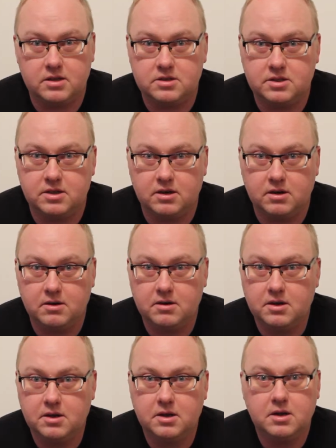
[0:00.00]
this year.
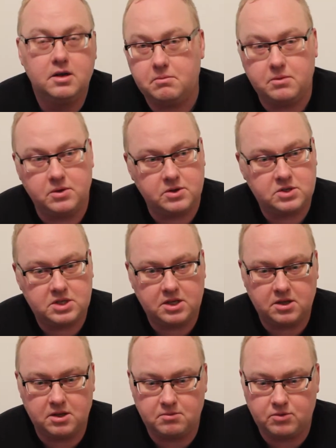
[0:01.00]
You'll see
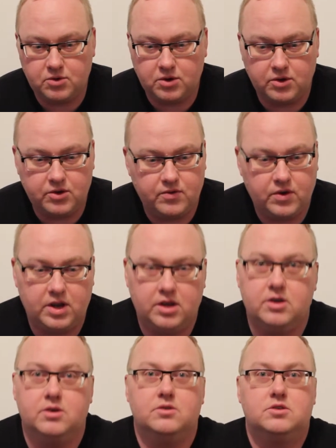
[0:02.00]
them throughout the
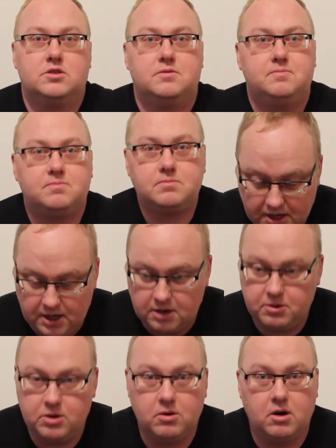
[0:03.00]
videos.
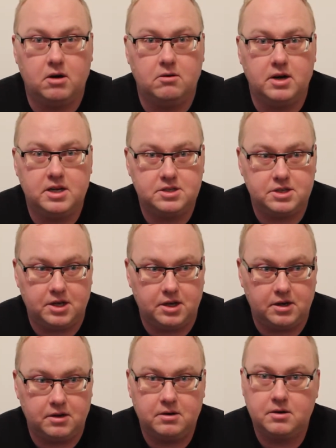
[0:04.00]
AWR
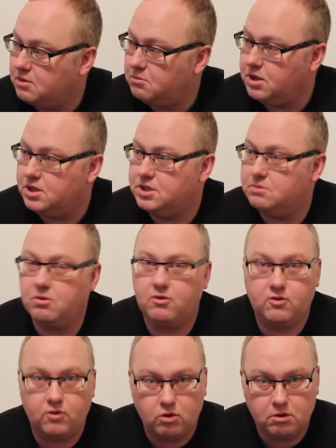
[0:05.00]
Racing, PG
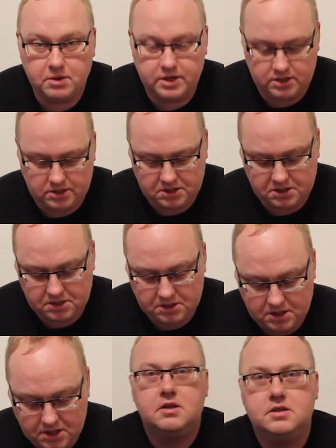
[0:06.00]

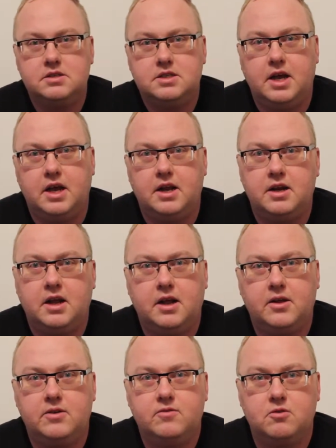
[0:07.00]
Performance, Dan and
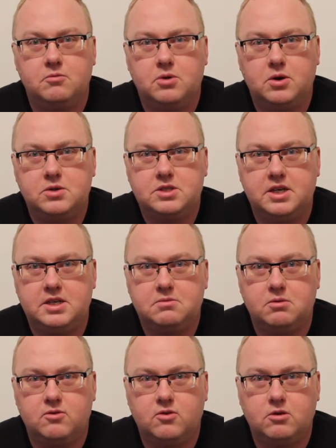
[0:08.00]
Helen from Post Haste
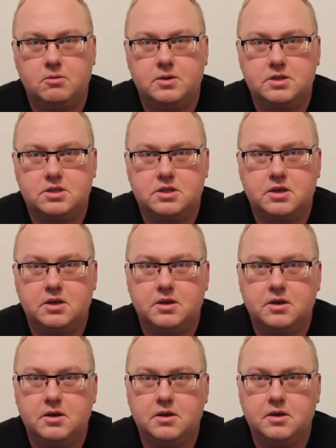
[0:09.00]
Performance.
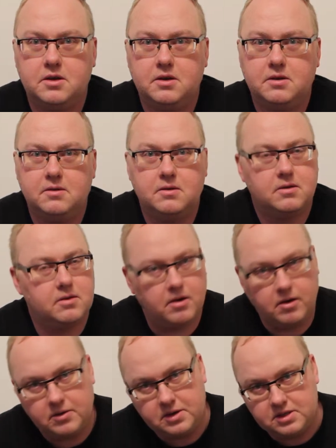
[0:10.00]

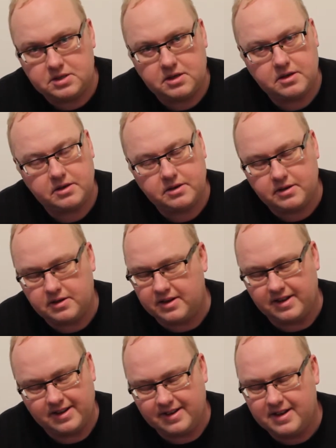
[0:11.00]
Always
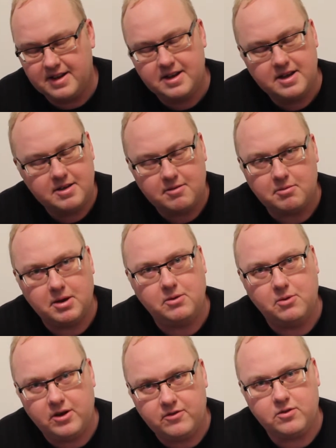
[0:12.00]
my
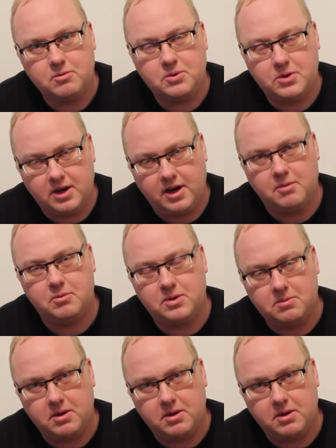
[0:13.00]
wife for putting up with